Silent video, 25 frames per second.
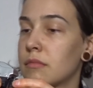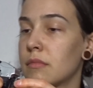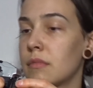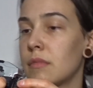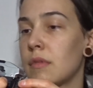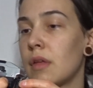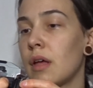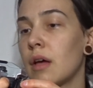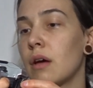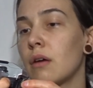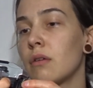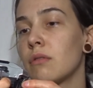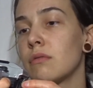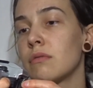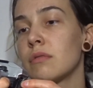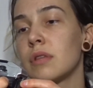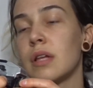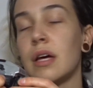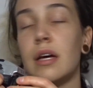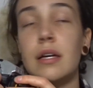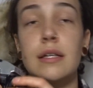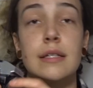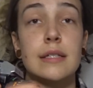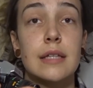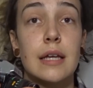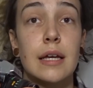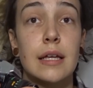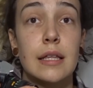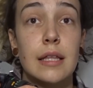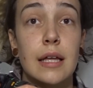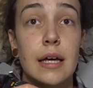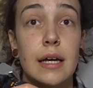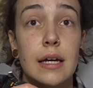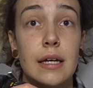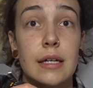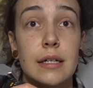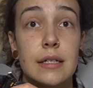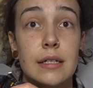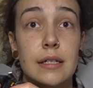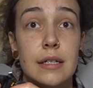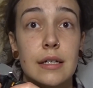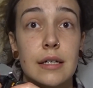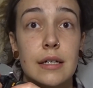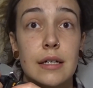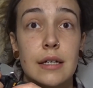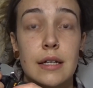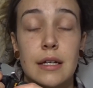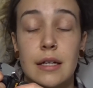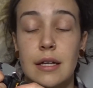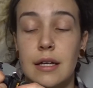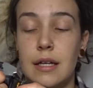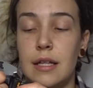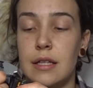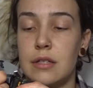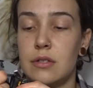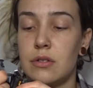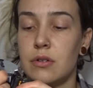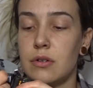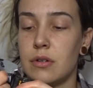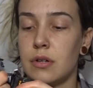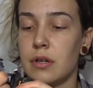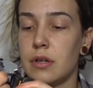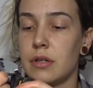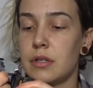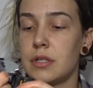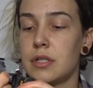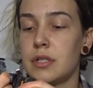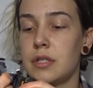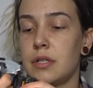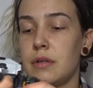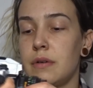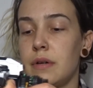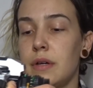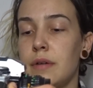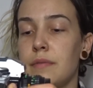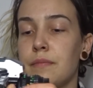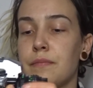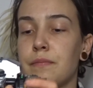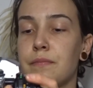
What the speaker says: Now that I say that, it's not going to do it.